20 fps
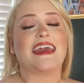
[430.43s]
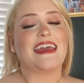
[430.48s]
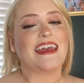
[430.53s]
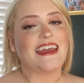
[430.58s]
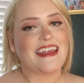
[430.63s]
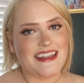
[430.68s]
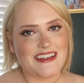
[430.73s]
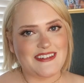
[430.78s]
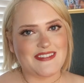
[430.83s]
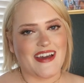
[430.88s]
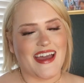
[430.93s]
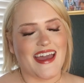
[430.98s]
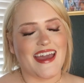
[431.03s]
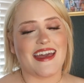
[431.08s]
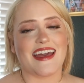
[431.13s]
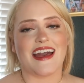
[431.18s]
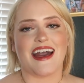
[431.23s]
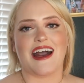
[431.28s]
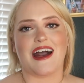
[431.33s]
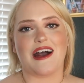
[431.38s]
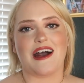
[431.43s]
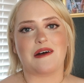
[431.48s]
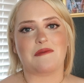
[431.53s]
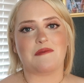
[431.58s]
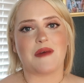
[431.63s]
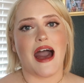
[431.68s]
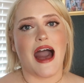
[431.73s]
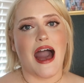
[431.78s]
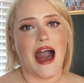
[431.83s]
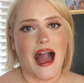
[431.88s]
Anyway, um,
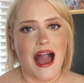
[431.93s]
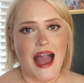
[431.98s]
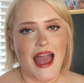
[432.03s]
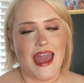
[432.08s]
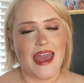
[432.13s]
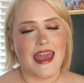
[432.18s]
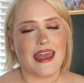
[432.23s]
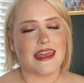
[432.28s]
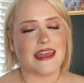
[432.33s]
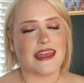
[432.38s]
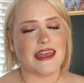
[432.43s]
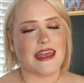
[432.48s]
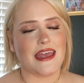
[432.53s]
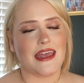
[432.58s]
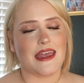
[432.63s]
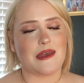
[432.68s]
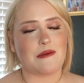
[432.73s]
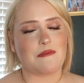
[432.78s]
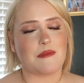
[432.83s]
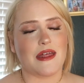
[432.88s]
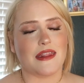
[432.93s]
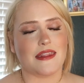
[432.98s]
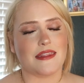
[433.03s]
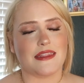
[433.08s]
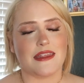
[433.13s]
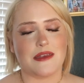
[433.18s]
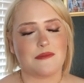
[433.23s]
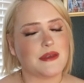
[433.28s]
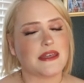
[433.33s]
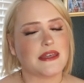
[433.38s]
I am
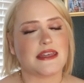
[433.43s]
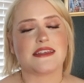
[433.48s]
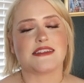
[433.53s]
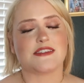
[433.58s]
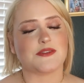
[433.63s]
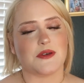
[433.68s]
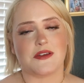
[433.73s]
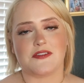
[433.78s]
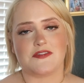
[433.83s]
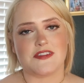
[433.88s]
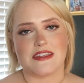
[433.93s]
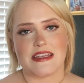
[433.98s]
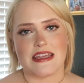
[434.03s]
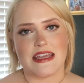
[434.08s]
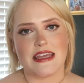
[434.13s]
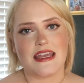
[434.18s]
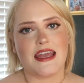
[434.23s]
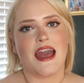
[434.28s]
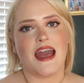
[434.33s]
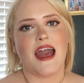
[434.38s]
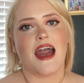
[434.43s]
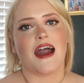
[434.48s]
the biggest Swifty.